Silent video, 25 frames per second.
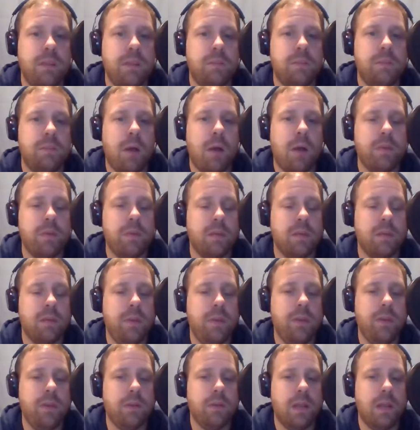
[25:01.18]
probably going to
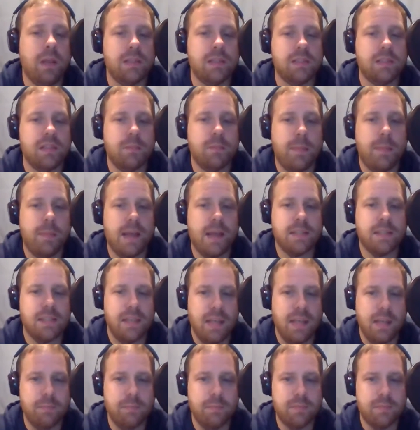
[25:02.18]
be utilized in the
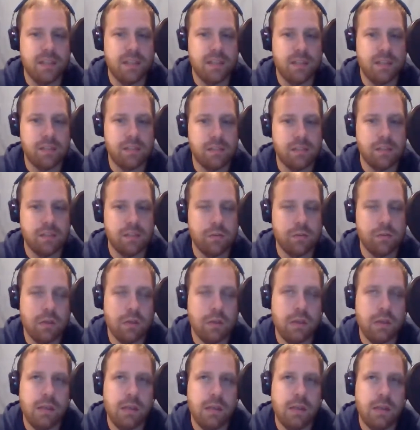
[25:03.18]
passing game still. So,
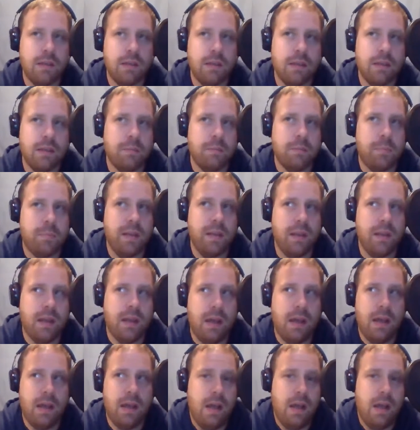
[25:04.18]
but
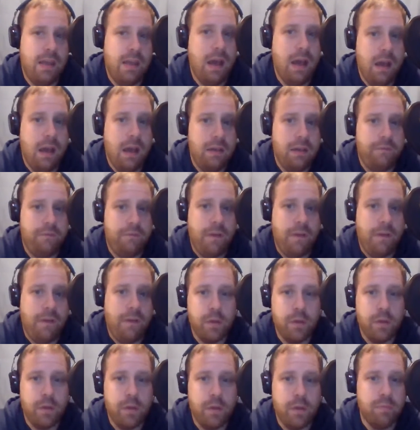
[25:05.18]
yeah, if I
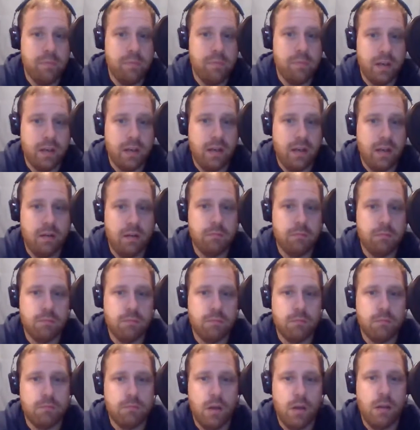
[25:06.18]
were you, I'd be running out
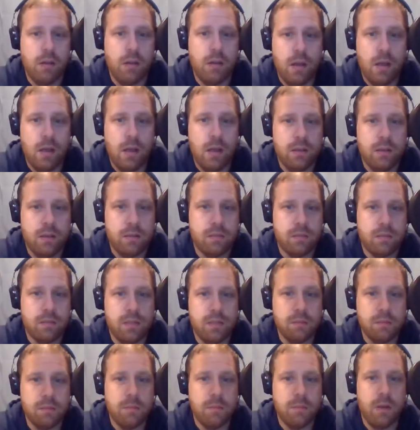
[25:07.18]

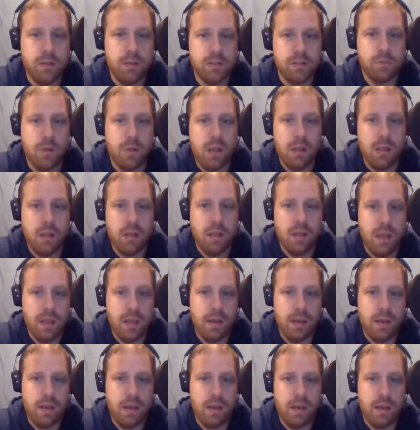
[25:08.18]
Doug Martin as well.
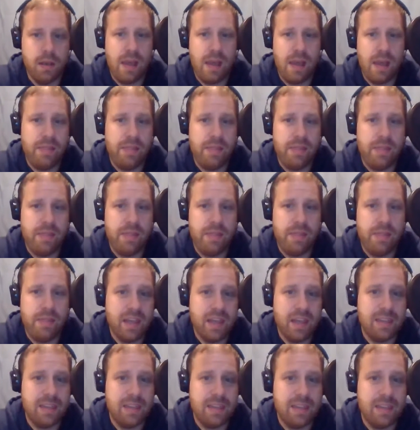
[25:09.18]
And I
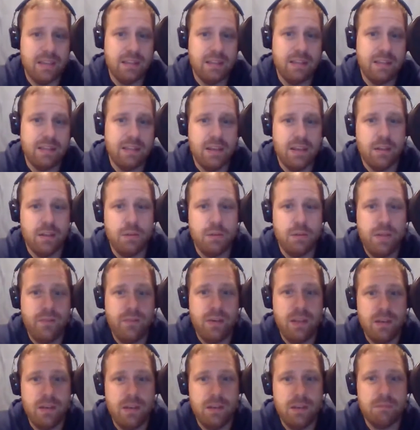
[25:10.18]
think anything,
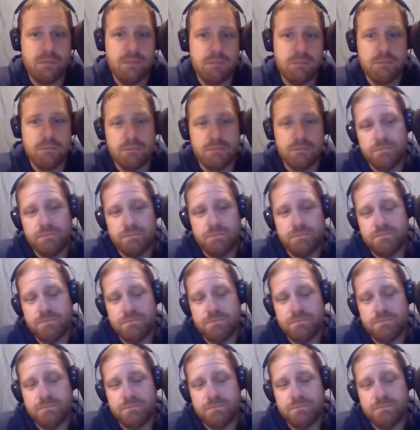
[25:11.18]
even